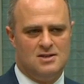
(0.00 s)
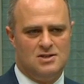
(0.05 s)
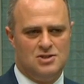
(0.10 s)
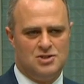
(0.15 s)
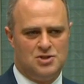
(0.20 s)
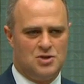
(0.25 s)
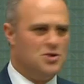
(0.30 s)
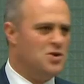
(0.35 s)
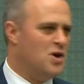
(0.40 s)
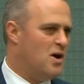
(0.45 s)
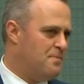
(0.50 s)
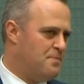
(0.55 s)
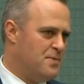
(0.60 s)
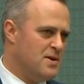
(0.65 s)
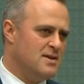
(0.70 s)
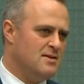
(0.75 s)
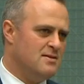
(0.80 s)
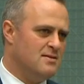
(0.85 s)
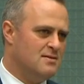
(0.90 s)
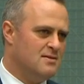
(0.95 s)
should not
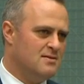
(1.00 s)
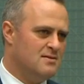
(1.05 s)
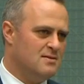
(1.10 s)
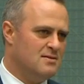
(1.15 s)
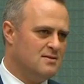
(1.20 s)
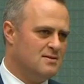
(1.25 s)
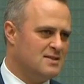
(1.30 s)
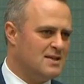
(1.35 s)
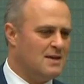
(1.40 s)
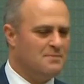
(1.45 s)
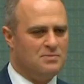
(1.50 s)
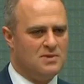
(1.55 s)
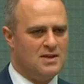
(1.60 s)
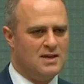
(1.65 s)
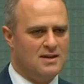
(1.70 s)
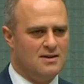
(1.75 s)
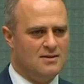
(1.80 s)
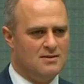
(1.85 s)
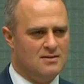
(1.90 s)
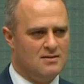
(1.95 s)
be
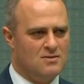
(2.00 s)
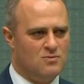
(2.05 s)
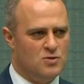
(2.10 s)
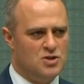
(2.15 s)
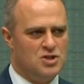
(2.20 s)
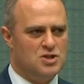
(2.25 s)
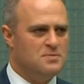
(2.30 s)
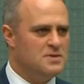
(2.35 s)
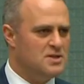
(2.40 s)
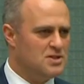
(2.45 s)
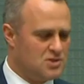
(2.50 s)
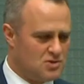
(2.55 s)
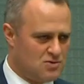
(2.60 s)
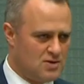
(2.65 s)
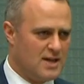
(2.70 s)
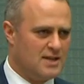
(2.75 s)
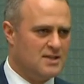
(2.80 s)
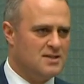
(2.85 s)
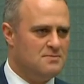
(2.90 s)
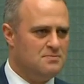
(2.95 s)
something we should be
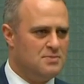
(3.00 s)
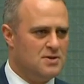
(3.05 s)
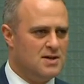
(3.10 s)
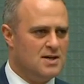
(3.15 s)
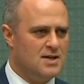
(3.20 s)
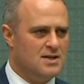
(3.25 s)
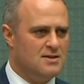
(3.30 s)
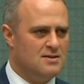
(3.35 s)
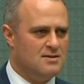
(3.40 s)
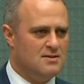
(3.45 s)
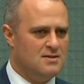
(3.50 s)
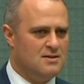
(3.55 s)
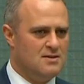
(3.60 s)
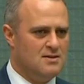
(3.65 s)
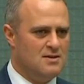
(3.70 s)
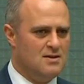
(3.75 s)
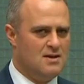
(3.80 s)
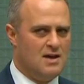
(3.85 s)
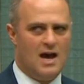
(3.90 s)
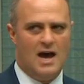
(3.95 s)
distracted by.
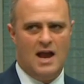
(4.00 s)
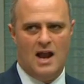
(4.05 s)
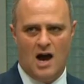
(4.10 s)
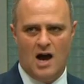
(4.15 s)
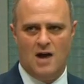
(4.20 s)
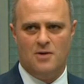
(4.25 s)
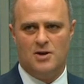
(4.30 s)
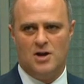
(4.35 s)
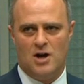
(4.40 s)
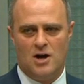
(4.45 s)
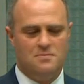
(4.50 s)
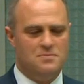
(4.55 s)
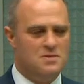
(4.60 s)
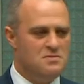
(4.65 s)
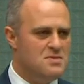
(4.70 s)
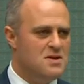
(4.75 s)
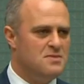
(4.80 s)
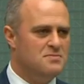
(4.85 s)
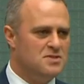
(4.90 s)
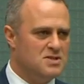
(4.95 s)
And I would hope
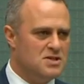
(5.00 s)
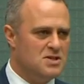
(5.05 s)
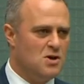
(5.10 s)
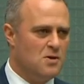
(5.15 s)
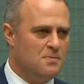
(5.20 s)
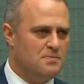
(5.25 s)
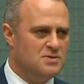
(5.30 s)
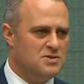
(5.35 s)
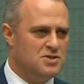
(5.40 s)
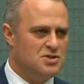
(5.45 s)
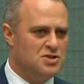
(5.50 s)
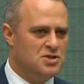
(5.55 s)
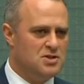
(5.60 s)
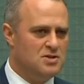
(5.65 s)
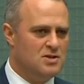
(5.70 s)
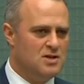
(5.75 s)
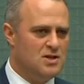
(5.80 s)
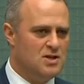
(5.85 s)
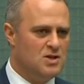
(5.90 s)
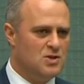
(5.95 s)
the members of the
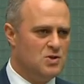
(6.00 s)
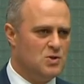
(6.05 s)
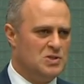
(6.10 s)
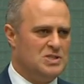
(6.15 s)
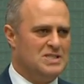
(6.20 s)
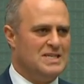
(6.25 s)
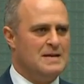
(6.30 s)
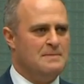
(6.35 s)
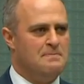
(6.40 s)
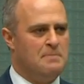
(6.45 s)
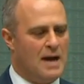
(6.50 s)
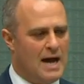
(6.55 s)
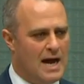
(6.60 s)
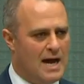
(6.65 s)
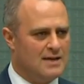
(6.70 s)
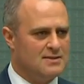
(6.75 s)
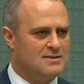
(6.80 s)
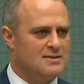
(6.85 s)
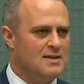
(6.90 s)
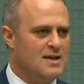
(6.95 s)
opposition could see
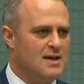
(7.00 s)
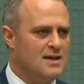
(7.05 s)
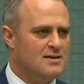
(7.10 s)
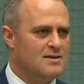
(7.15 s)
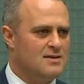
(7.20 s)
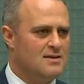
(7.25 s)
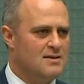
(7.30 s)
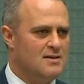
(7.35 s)
past that